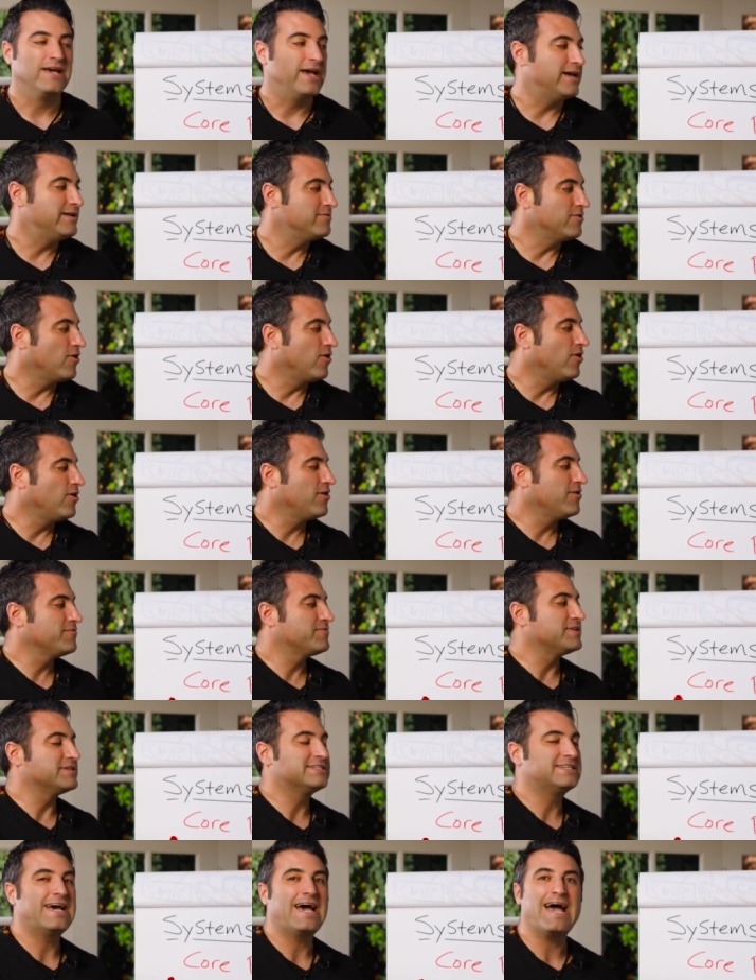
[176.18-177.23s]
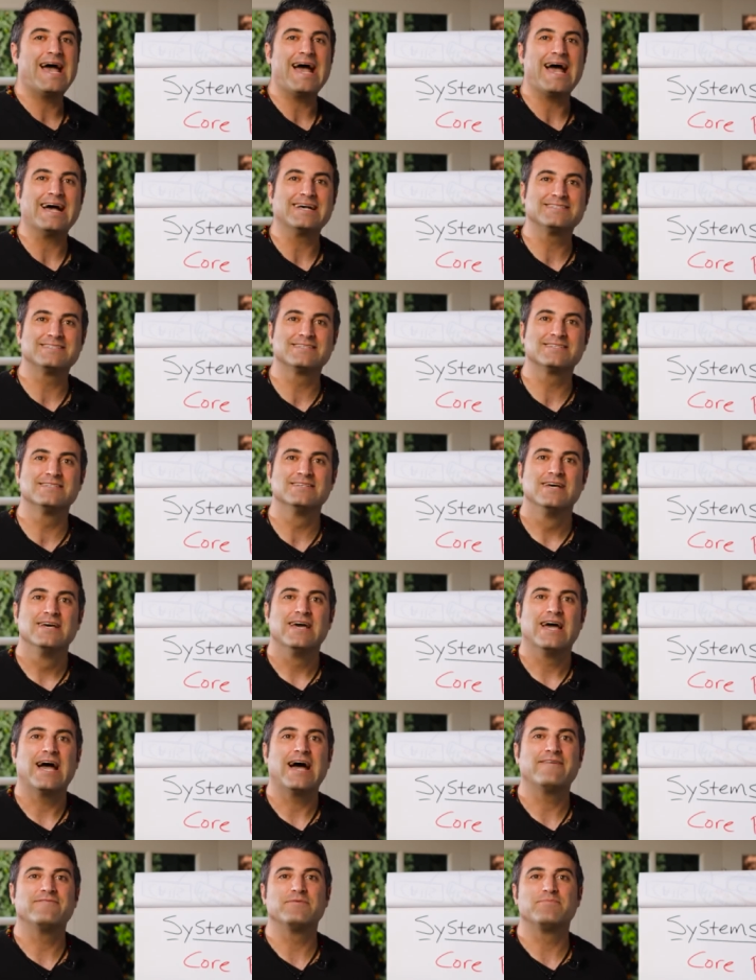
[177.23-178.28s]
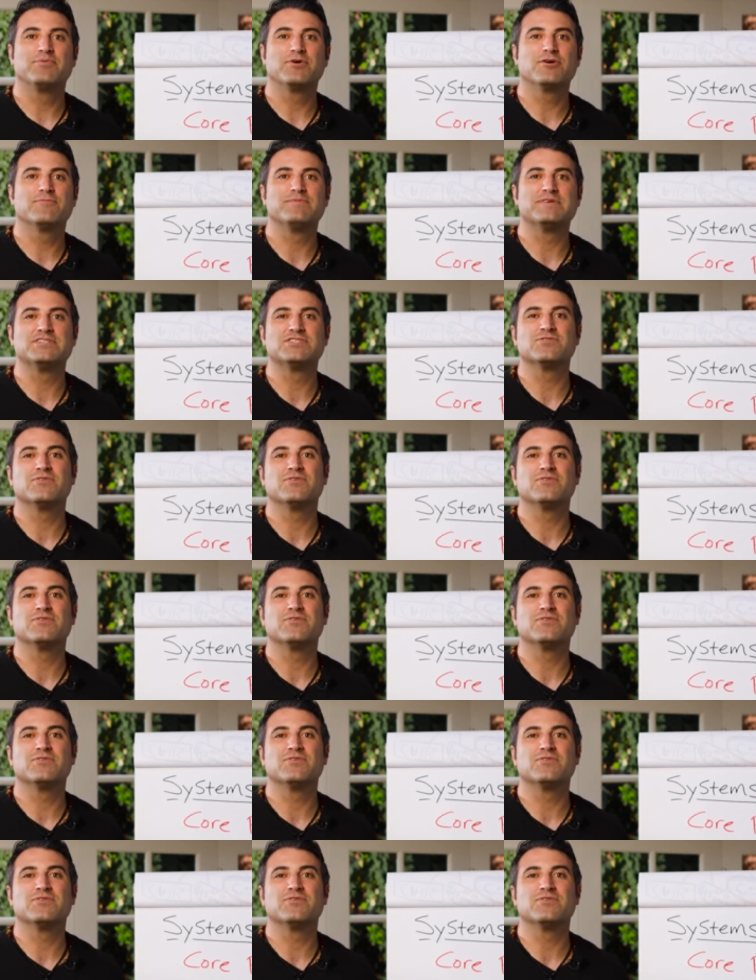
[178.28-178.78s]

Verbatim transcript: And all the tasks have a purpose.